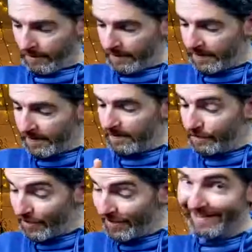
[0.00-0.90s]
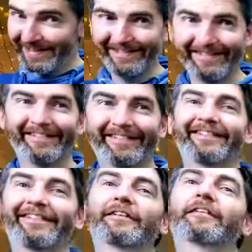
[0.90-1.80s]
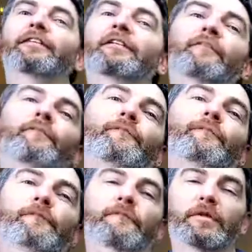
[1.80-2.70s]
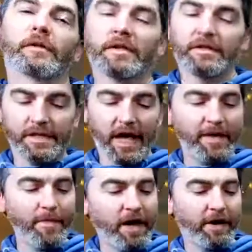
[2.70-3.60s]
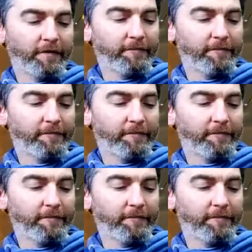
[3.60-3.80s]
C. G. To A minor.